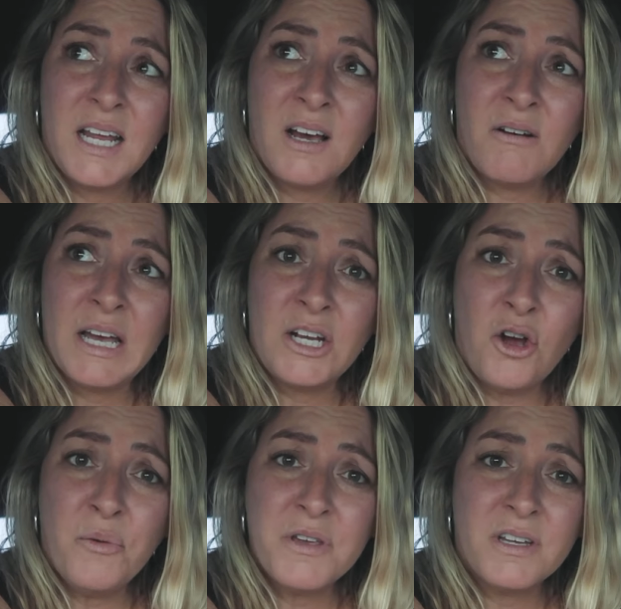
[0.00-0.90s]
Now, at
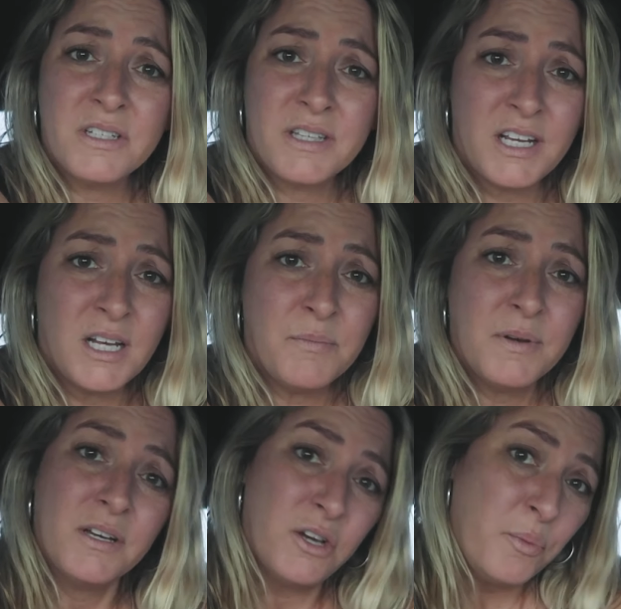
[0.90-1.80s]
home, you can just get up,
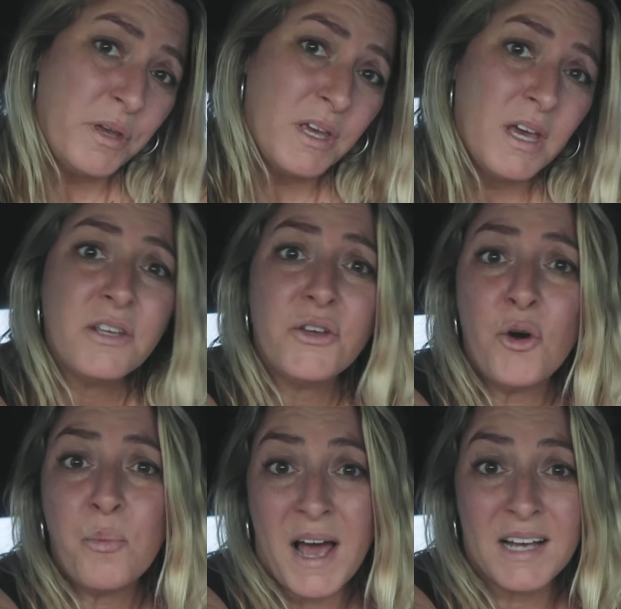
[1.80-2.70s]
go pee, and
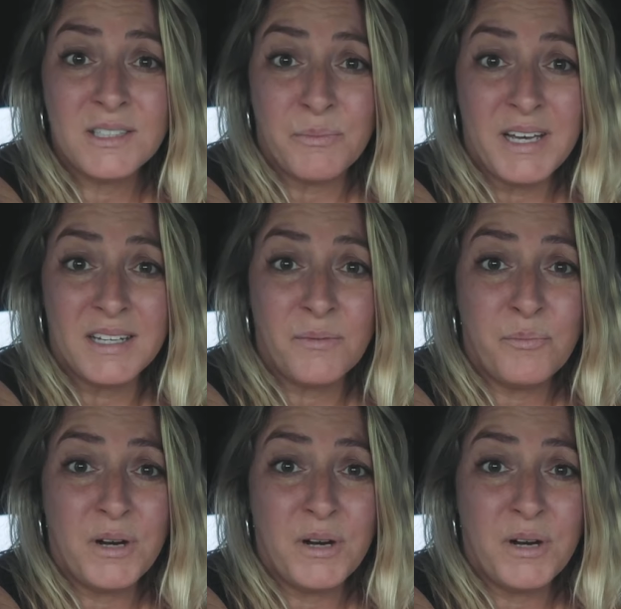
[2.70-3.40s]
go back to bed.